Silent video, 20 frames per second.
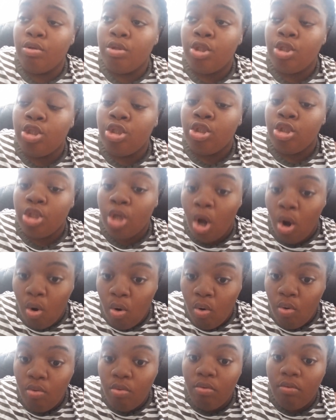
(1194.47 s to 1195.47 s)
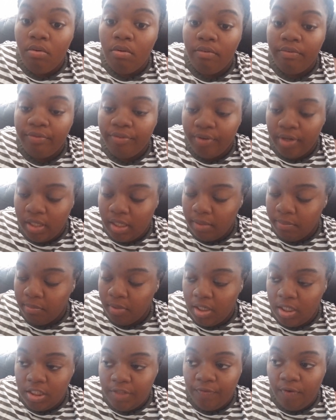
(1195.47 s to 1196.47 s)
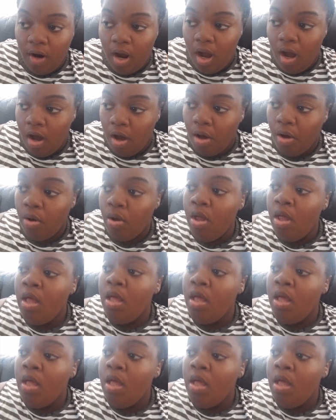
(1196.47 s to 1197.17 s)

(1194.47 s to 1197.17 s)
so freaking much for all